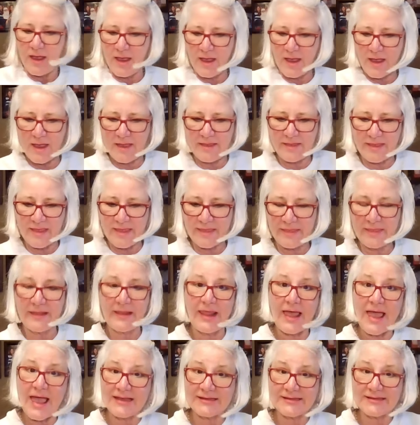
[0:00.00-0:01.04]
And then the
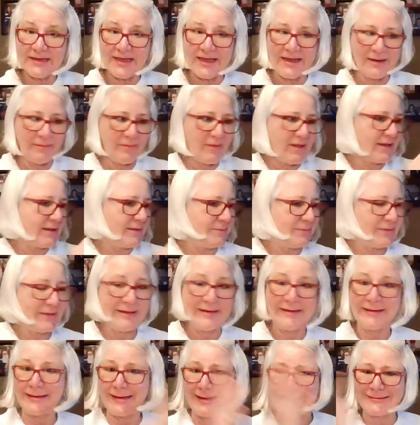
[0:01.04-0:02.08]
last item I
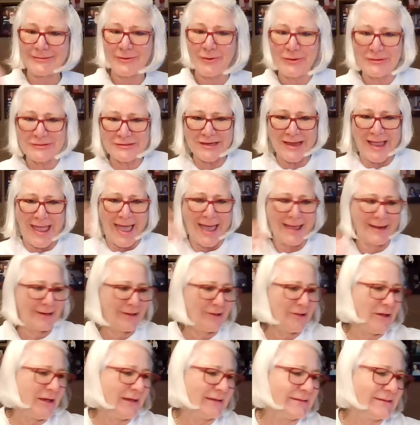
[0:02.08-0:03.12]
completed, I told you I had a
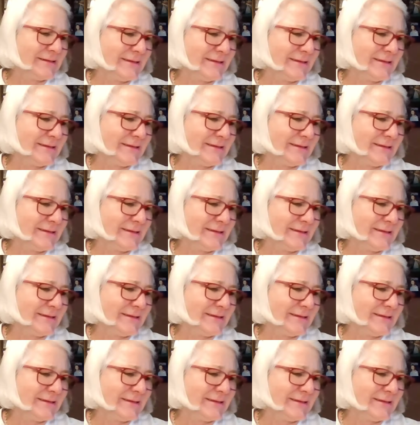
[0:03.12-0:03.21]
lot